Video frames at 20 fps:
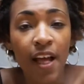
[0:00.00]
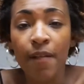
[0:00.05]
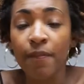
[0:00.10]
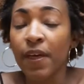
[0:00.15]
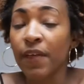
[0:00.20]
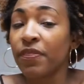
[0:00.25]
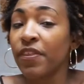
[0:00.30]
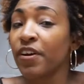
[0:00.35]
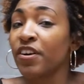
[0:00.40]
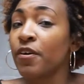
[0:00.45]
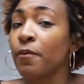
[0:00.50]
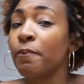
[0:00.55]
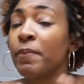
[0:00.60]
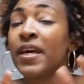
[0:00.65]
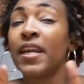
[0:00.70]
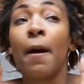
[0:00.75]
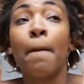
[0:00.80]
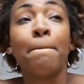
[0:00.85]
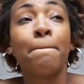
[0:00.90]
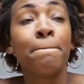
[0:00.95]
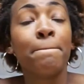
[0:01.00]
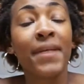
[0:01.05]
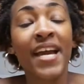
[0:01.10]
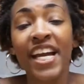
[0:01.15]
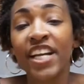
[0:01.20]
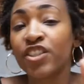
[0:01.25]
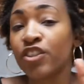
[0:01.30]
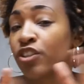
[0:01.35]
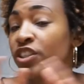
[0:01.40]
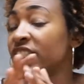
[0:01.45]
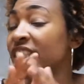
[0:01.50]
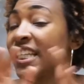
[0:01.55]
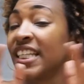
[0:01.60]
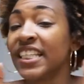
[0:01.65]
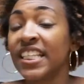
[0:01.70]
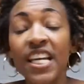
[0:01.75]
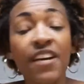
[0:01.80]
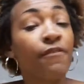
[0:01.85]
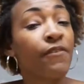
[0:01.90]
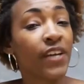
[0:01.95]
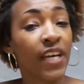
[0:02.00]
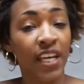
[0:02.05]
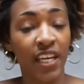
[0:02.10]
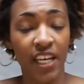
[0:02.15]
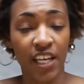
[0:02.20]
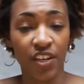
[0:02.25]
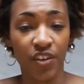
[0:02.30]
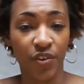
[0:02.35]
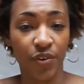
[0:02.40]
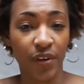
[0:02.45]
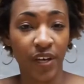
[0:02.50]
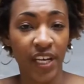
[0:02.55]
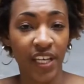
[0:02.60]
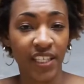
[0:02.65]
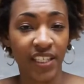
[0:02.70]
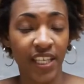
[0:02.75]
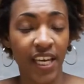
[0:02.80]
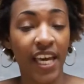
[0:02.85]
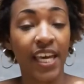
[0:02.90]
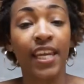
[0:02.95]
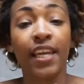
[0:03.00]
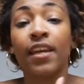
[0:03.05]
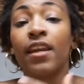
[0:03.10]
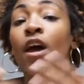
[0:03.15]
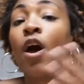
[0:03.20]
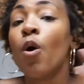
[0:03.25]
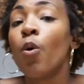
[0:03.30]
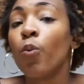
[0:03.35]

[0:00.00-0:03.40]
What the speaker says: that there have been a major significant increase in